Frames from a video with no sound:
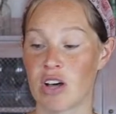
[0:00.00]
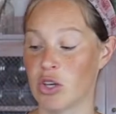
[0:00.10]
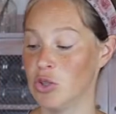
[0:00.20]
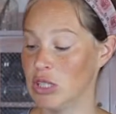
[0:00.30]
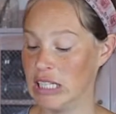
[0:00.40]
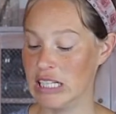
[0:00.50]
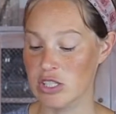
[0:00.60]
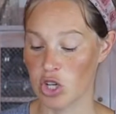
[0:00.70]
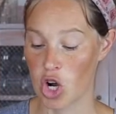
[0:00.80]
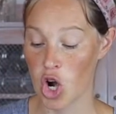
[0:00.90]
All you need
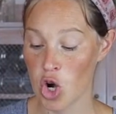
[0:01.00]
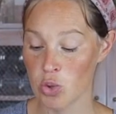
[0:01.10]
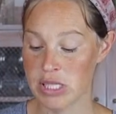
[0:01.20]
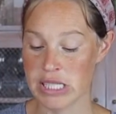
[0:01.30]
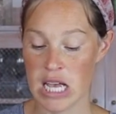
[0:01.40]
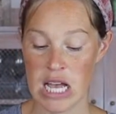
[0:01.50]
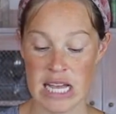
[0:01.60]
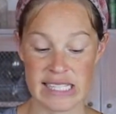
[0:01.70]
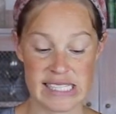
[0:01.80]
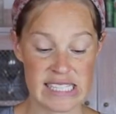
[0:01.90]
is your oats,
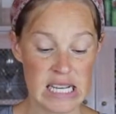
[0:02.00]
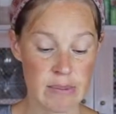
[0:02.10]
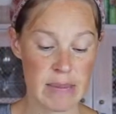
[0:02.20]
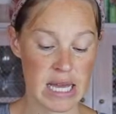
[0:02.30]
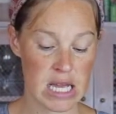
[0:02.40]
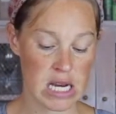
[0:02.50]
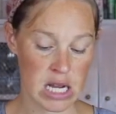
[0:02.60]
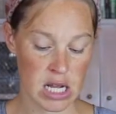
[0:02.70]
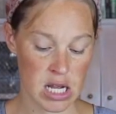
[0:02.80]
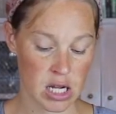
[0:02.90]

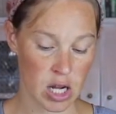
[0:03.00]
cinnamon,